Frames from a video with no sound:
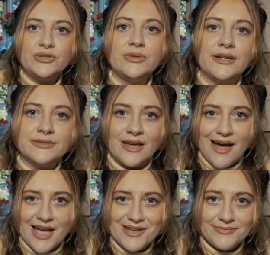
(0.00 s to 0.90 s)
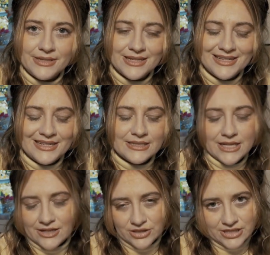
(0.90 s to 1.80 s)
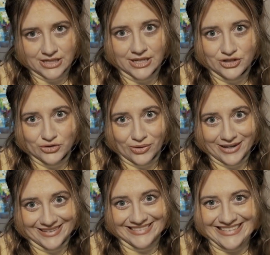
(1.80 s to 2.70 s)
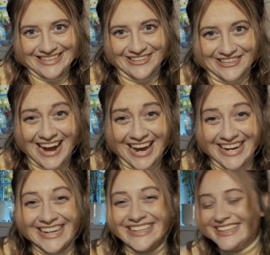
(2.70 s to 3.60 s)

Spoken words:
you enough time to actually enjoy it. All right?